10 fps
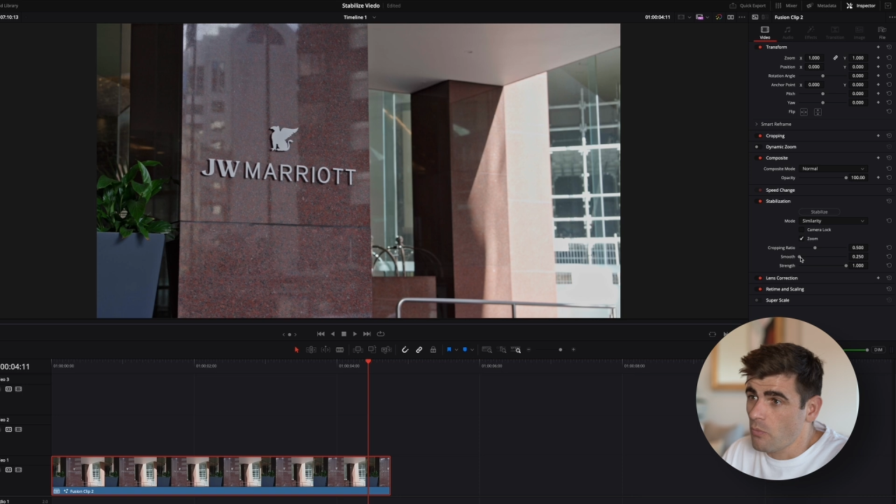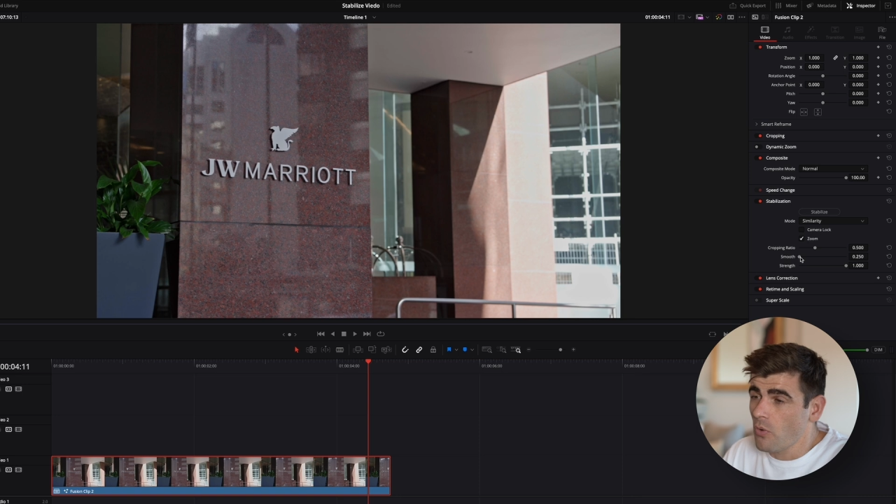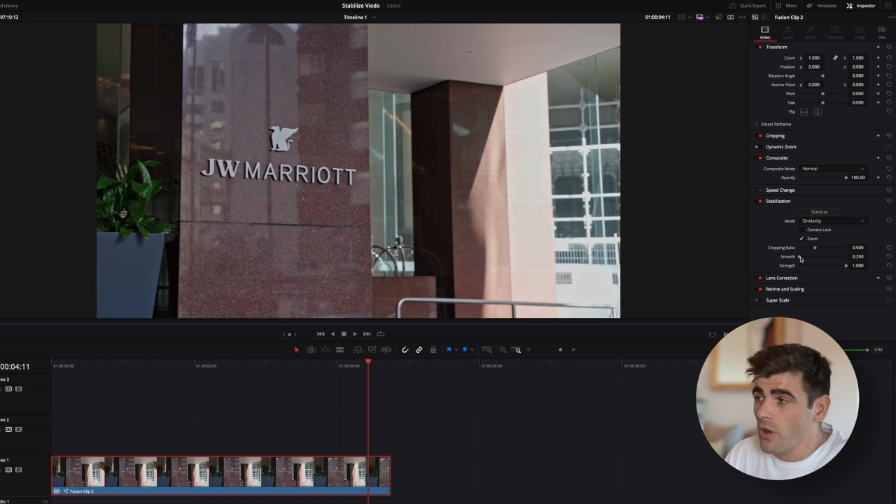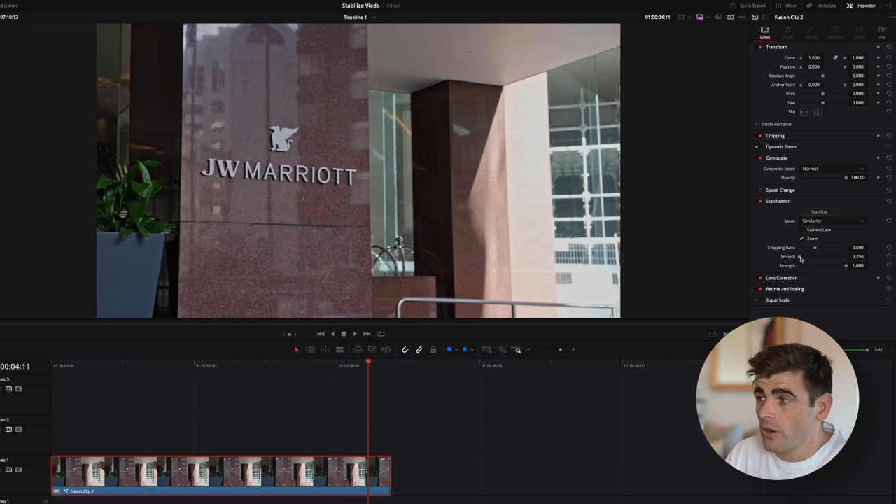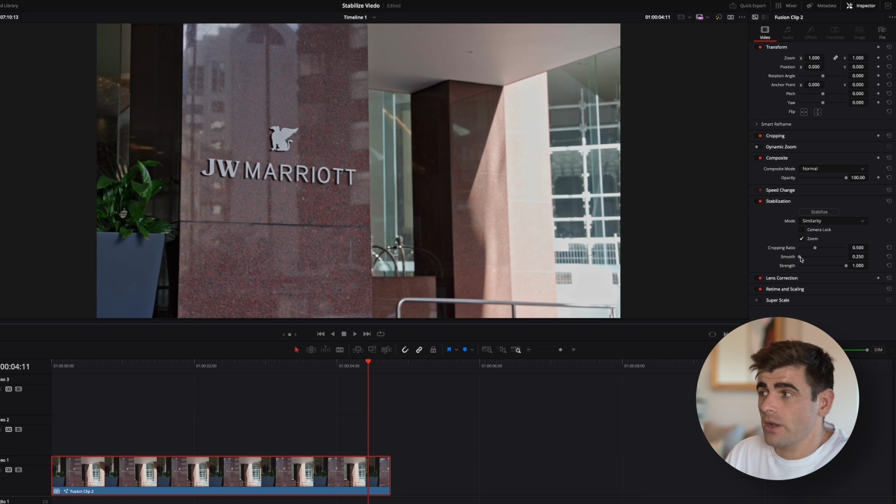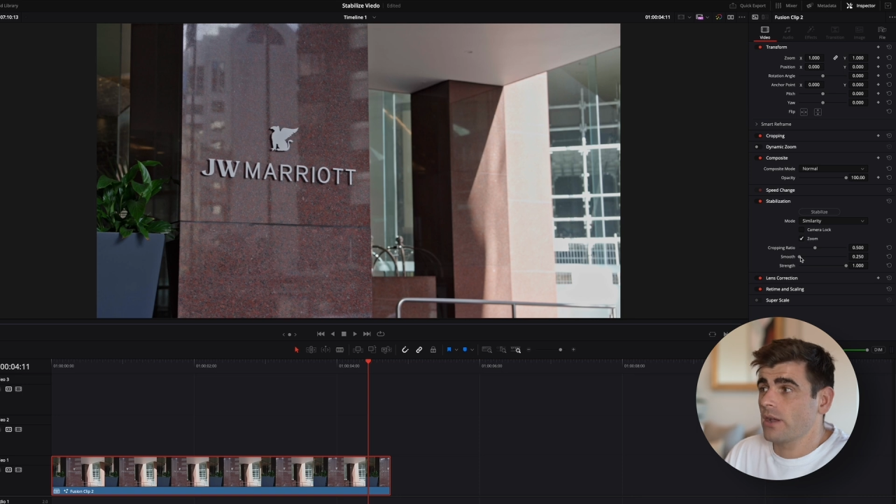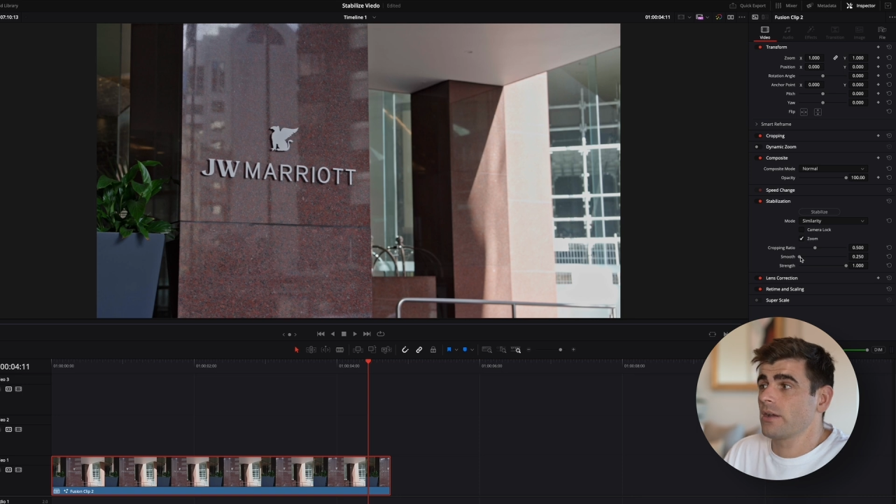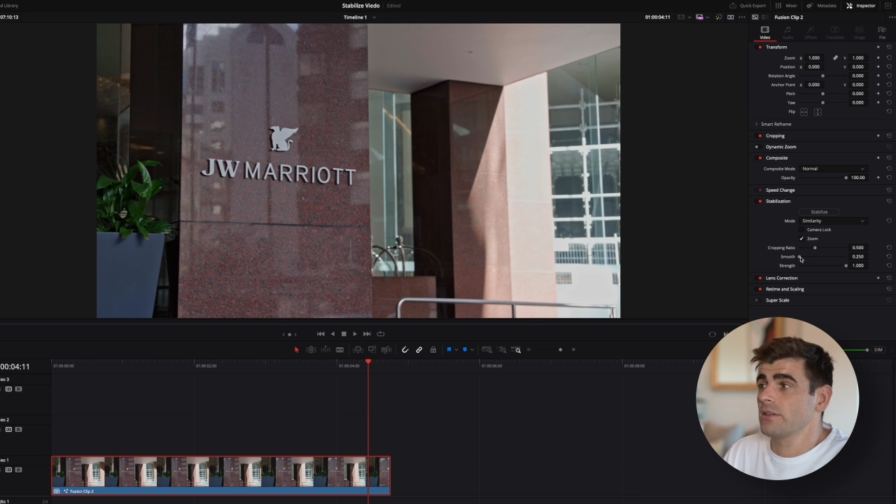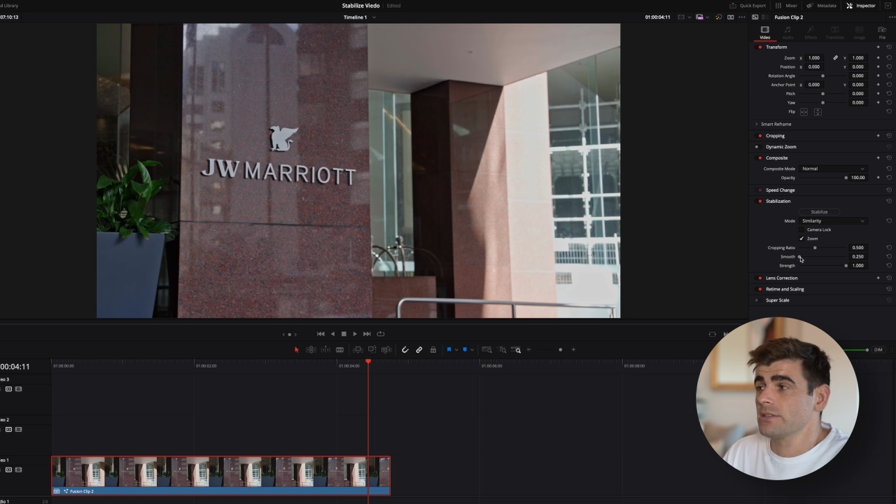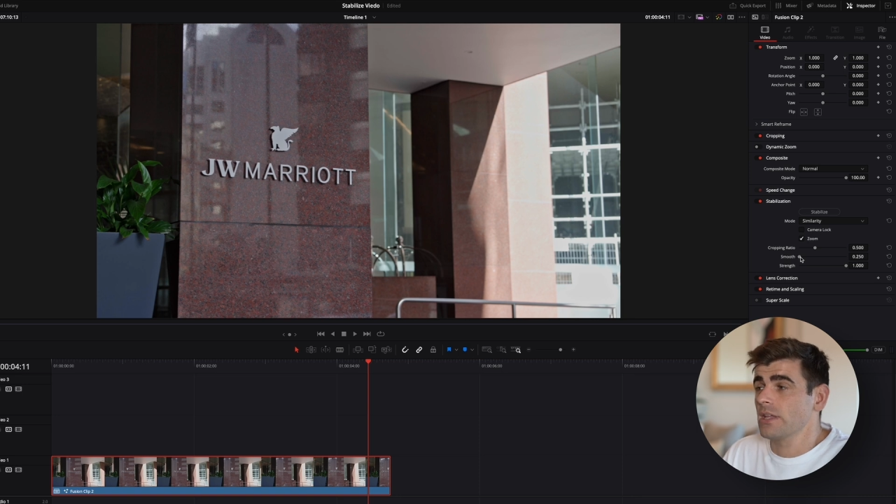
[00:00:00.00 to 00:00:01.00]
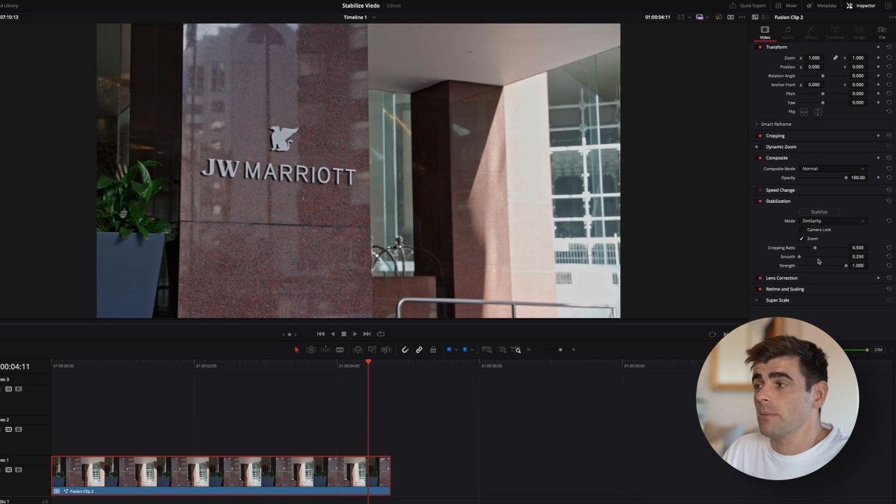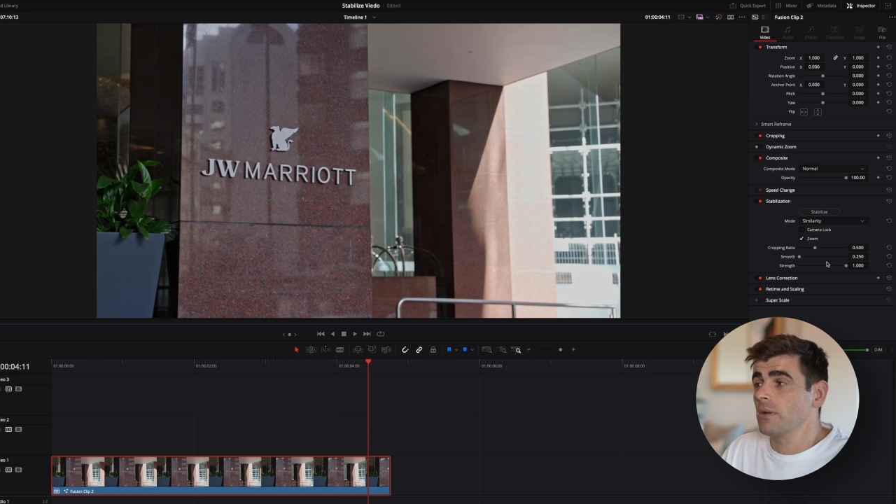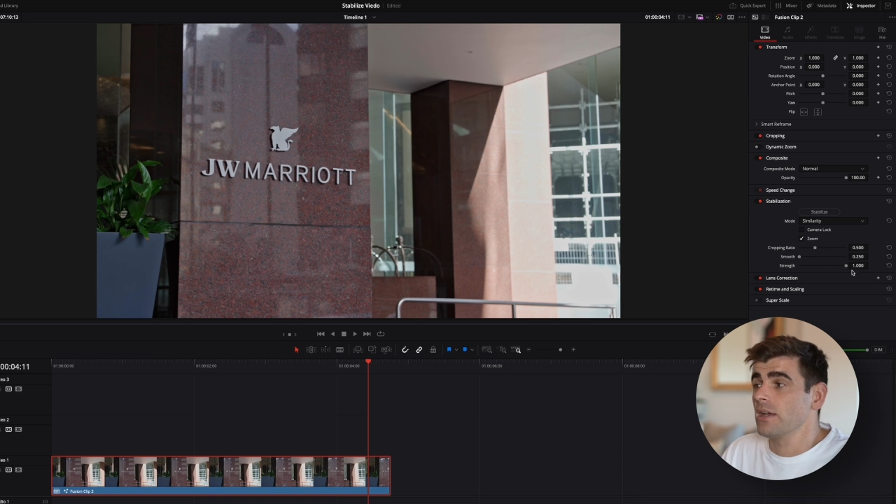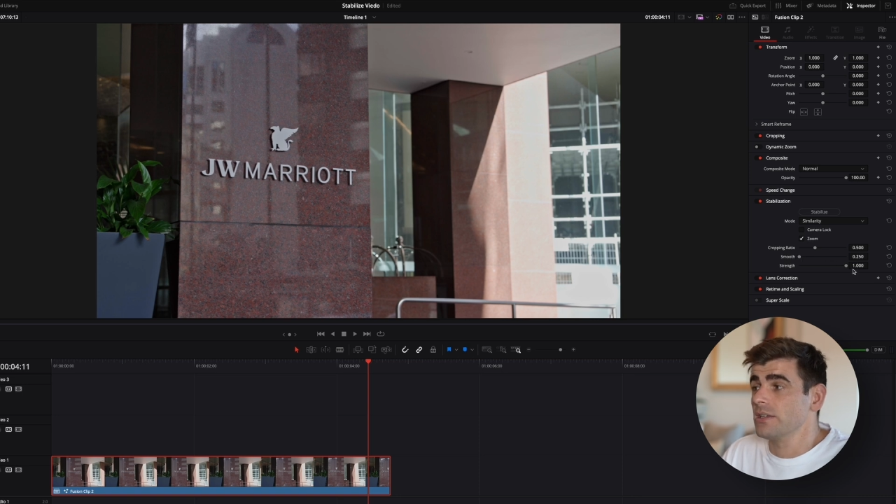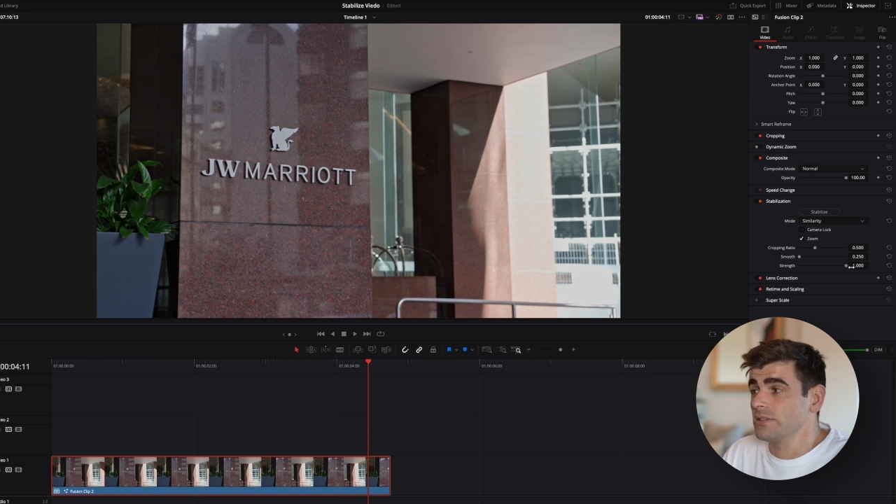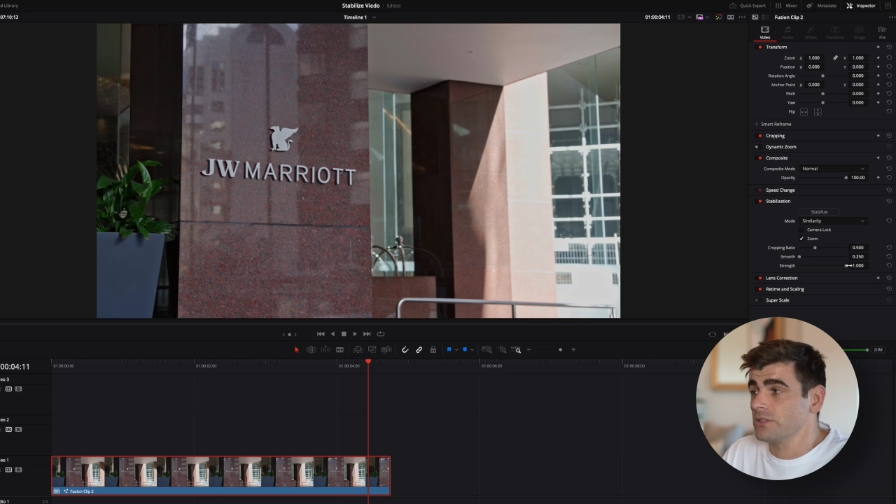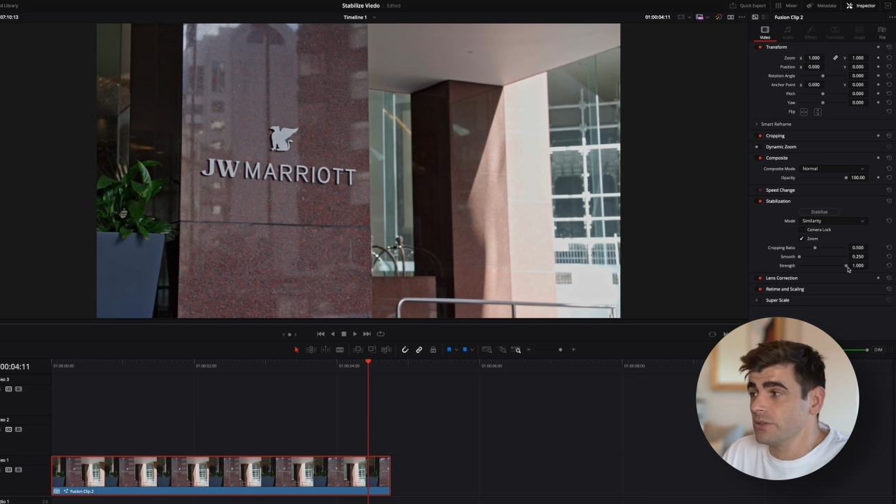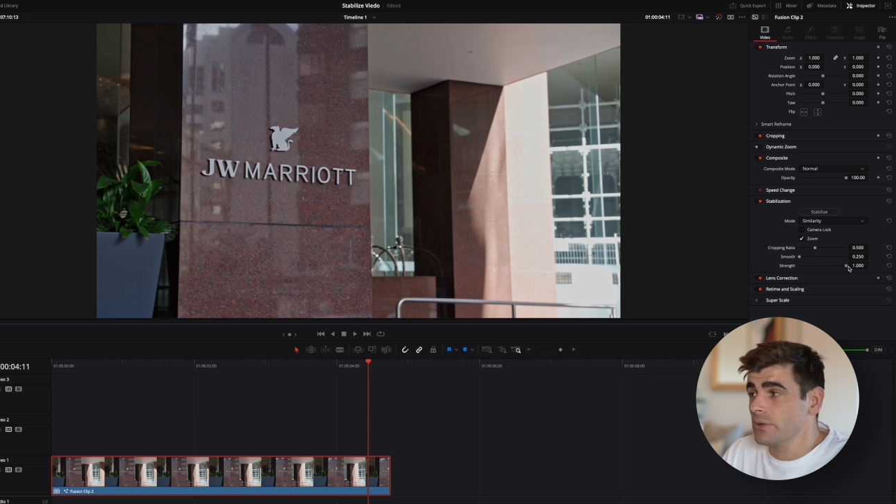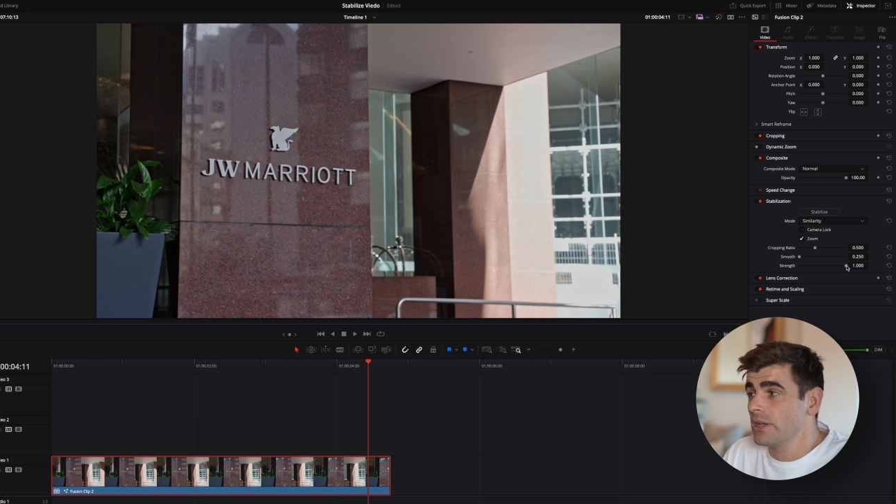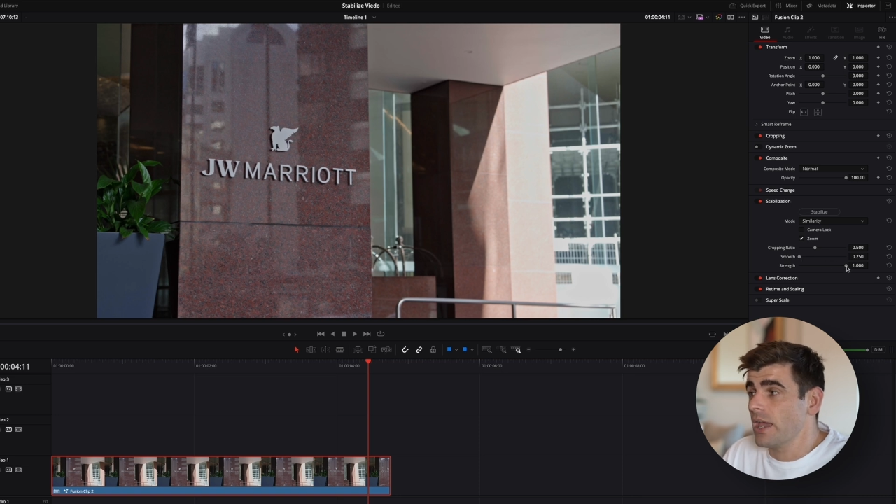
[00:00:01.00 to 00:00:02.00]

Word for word: work the stabilizer is doing,